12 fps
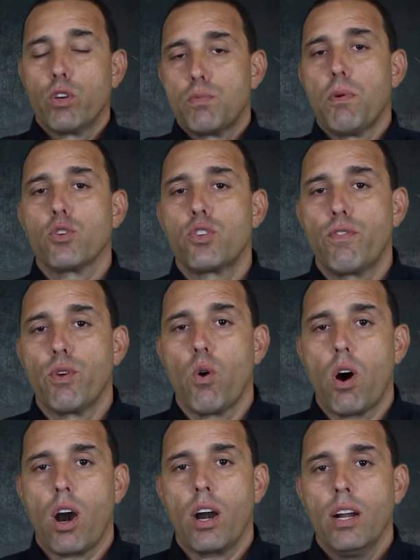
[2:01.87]
which most of you
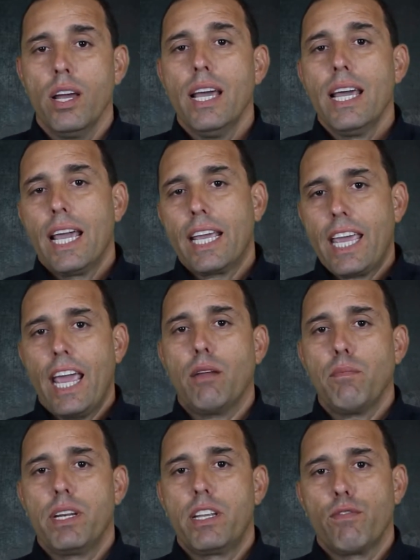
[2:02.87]
are, it
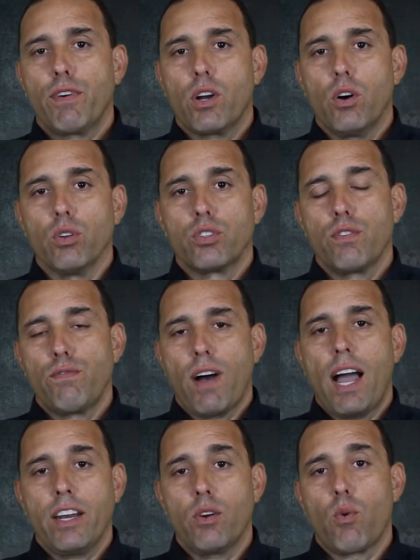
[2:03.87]
can be difficult to
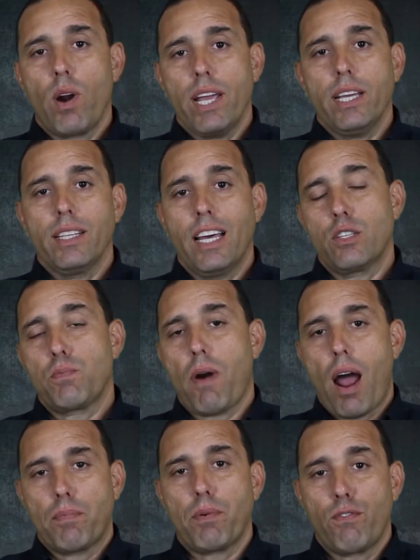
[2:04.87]
find a rate that's
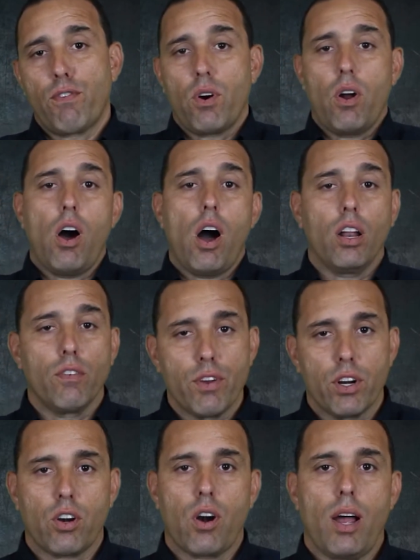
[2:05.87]
proper for all of
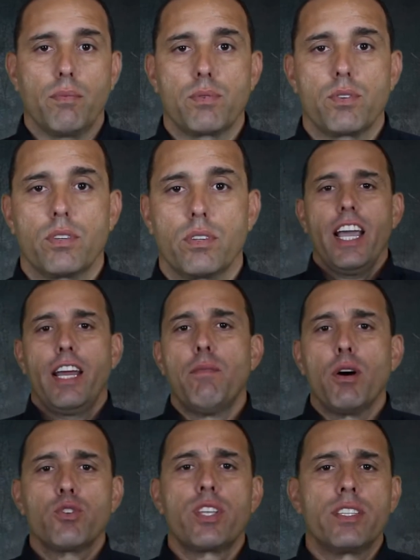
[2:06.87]
your crops. In
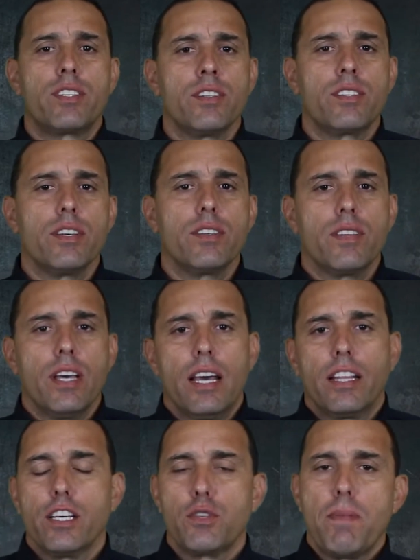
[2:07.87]
most instances,
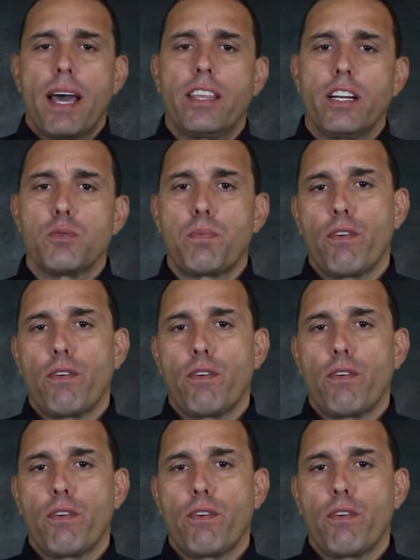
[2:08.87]
this method is